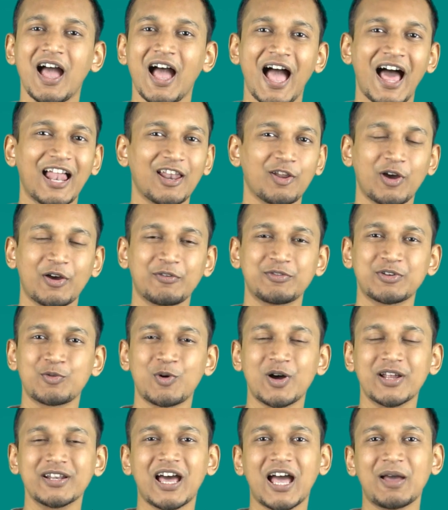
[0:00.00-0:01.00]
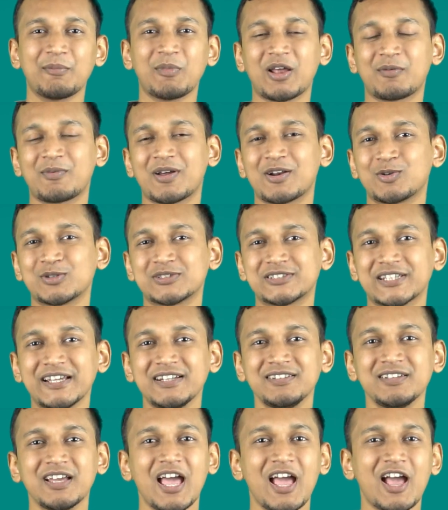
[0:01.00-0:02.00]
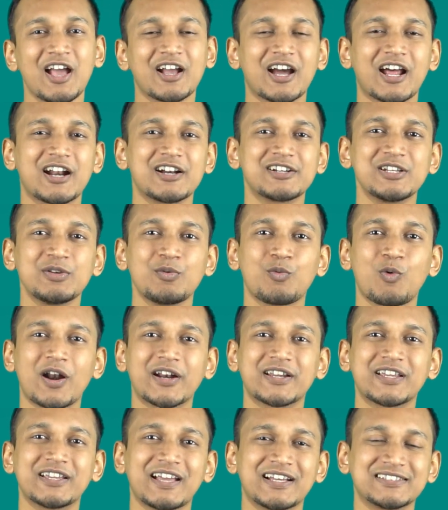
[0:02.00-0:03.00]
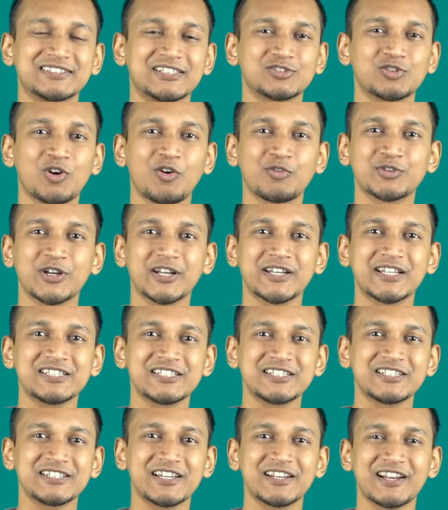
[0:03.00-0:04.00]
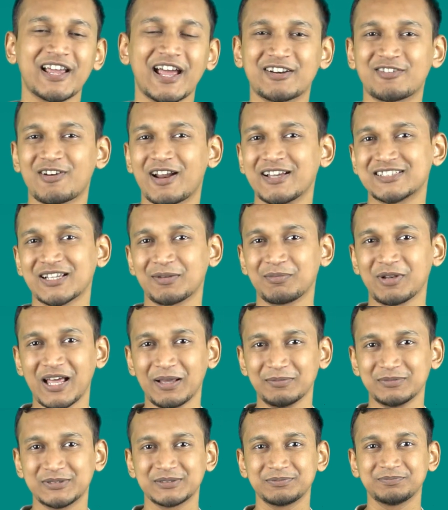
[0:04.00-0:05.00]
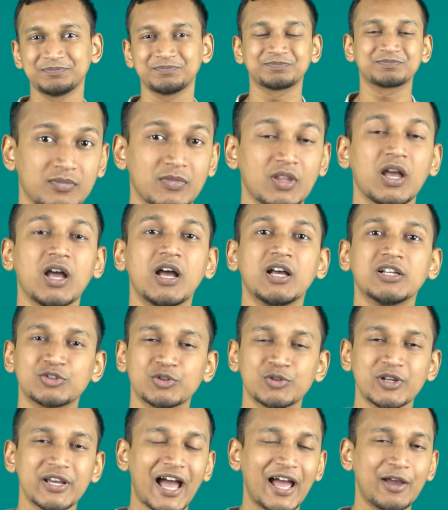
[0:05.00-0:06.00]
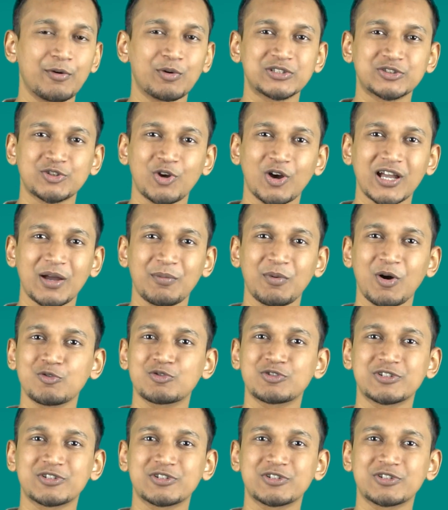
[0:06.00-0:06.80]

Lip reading: Hello everyone, I'm Arman Hossain, currently working as a software engineer at Riseup Labs. Today I will talk about